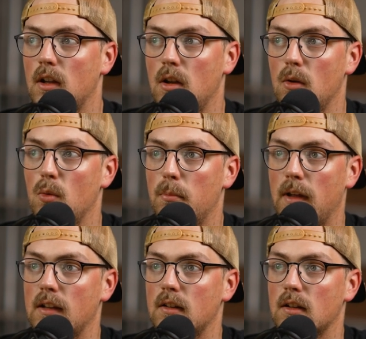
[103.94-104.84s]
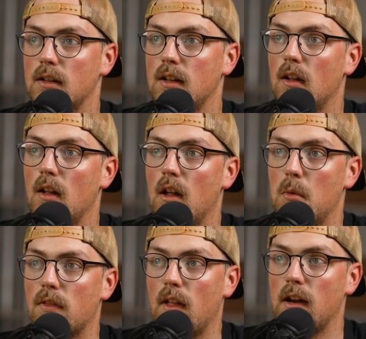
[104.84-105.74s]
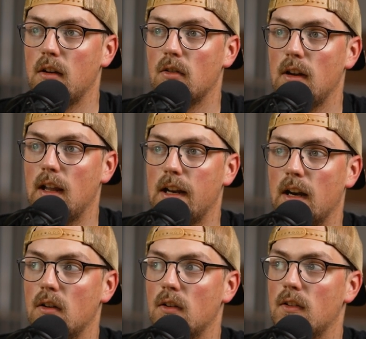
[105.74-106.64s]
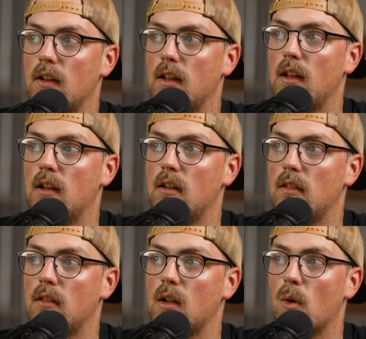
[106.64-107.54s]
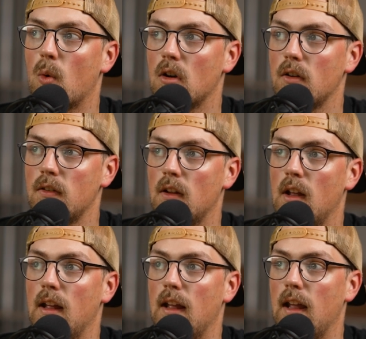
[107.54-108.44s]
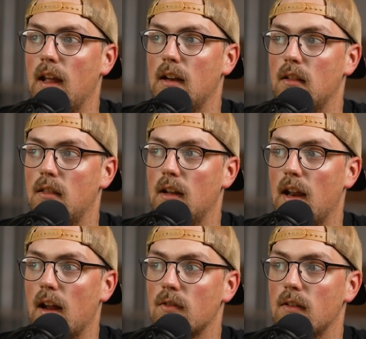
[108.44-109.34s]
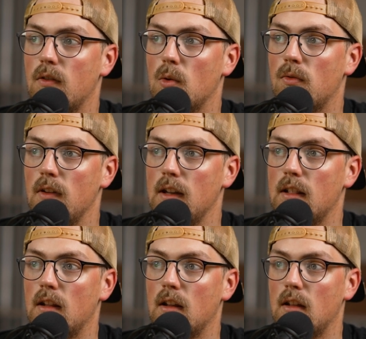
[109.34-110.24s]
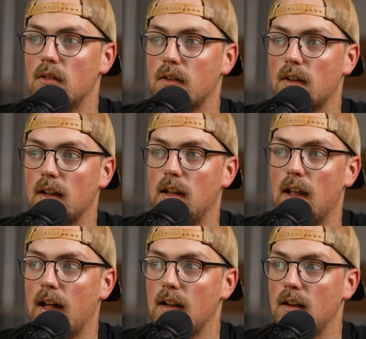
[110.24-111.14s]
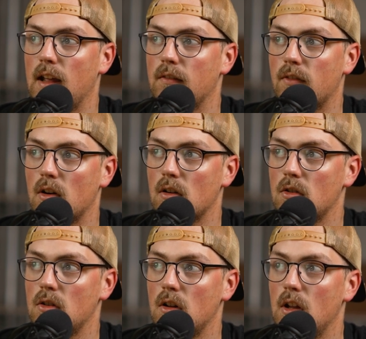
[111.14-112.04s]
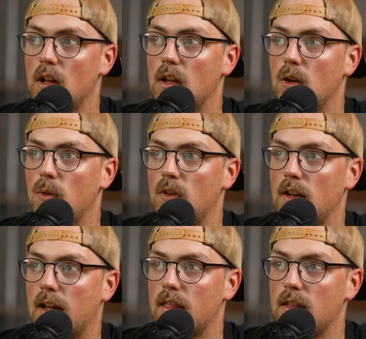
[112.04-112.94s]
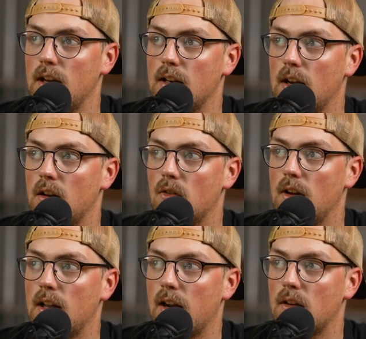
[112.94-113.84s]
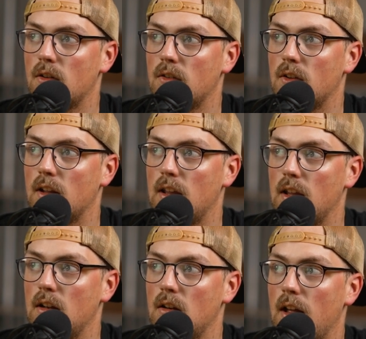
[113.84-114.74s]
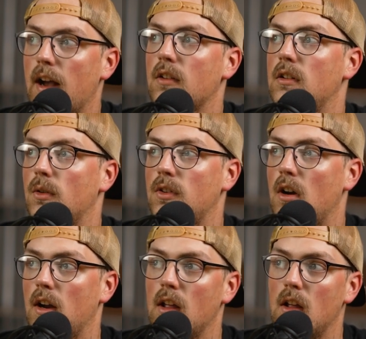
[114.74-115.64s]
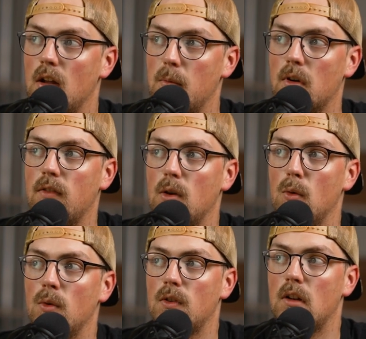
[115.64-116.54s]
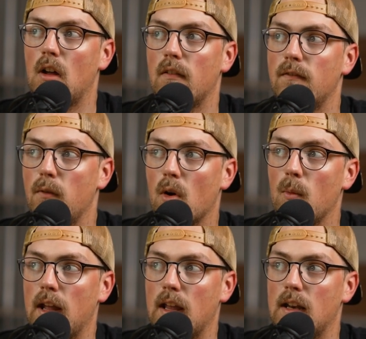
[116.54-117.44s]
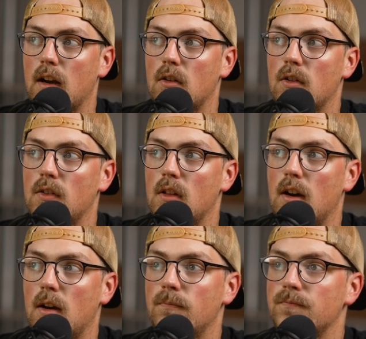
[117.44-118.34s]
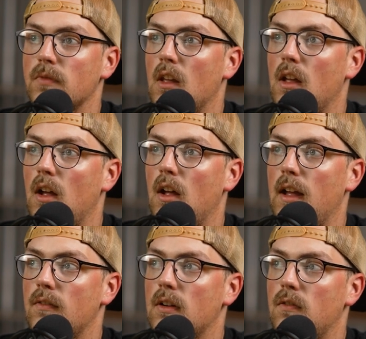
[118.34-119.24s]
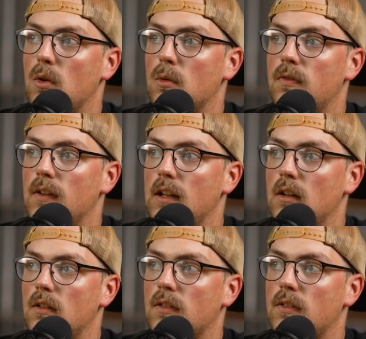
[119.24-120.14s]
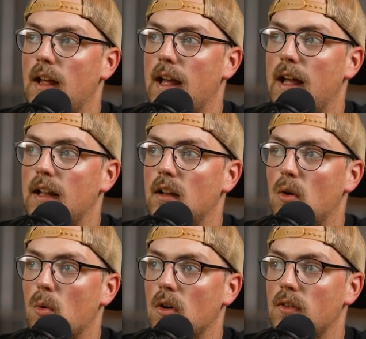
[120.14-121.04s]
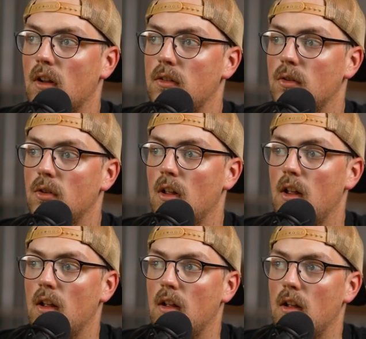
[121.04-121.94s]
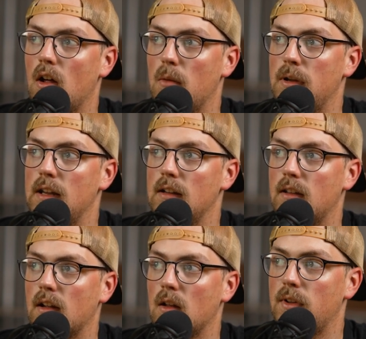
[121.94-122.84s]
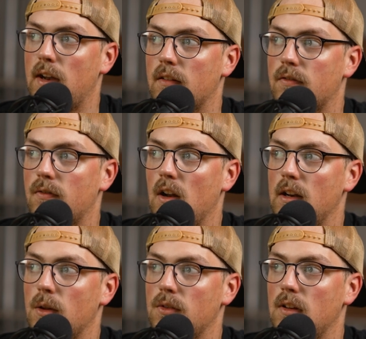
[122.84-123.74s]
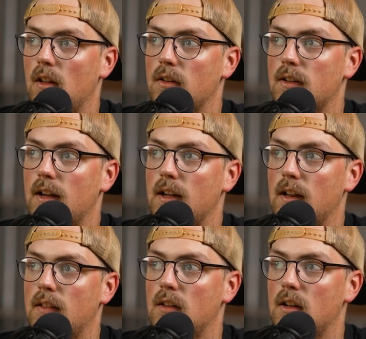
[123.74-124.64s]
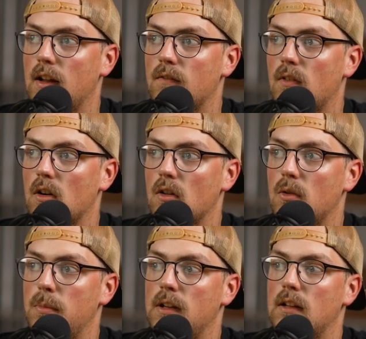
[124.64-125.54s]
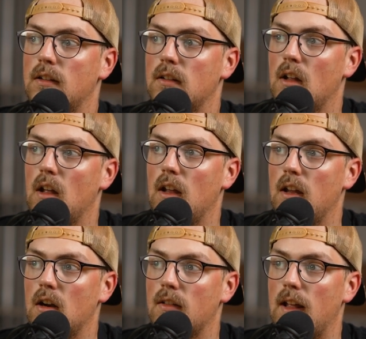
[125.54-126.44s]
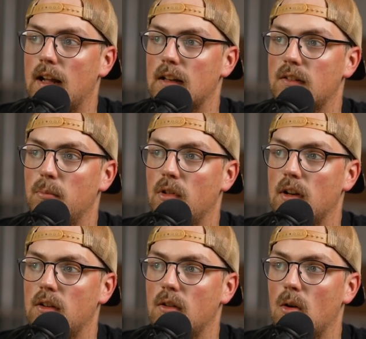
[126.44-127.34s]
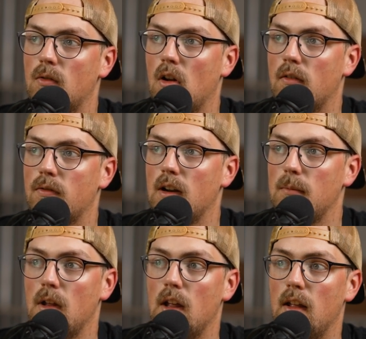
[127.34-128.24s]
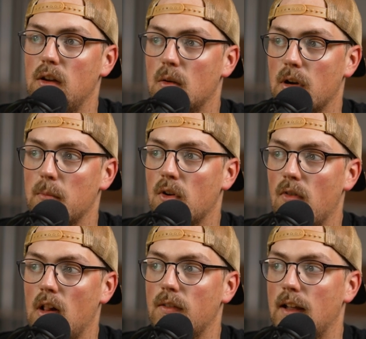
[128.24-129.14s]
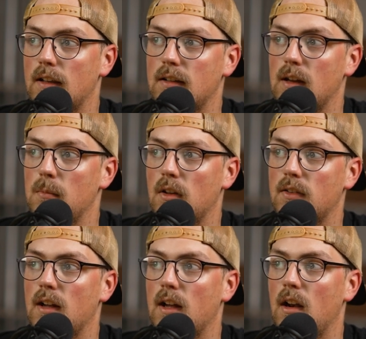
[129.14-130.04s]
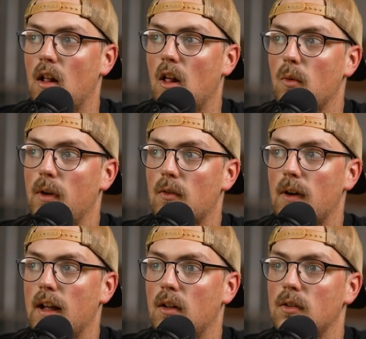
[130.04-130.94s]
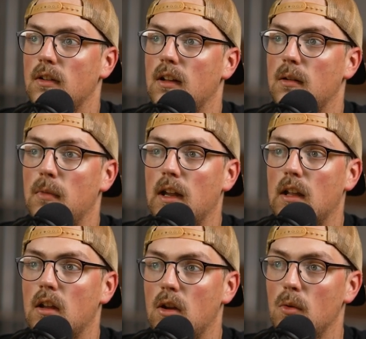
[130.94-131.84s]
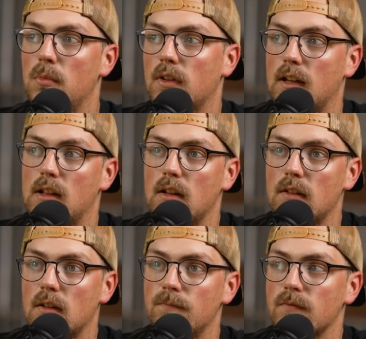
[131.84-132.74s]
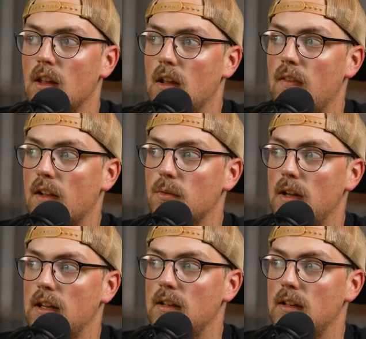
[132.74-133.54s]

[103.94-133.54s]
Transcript: cube, basically, with 90 degree connectors in the corners, and then every few feet, it looks like he added a vertical using, I think, 90 degree connectors again. Actually, no, sorry. He would have used uh, four way connectors there uh, every few feet just to add a horizontal uh, piece that out of the front and goes to the other side, and then a vertical piece here that adds stability to the overall frame. You can pretty much follow that same design all the way around and make cubes like this. And that's what he